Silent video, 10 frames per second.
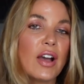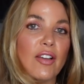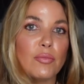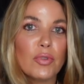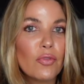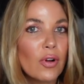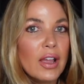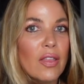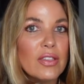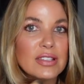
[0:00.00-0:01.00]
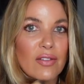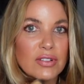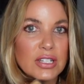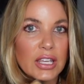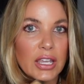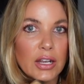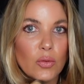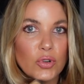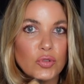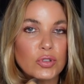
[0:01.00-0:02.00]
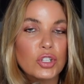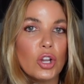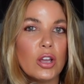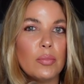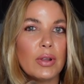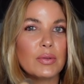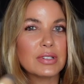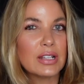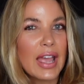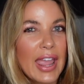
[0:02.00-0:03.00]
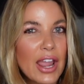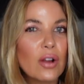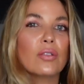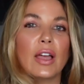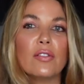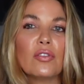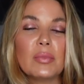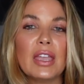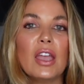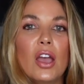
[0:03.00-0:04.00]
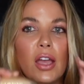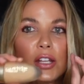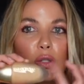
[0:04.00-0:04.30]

And before I had the 17, which was good, but it was a hair light for me,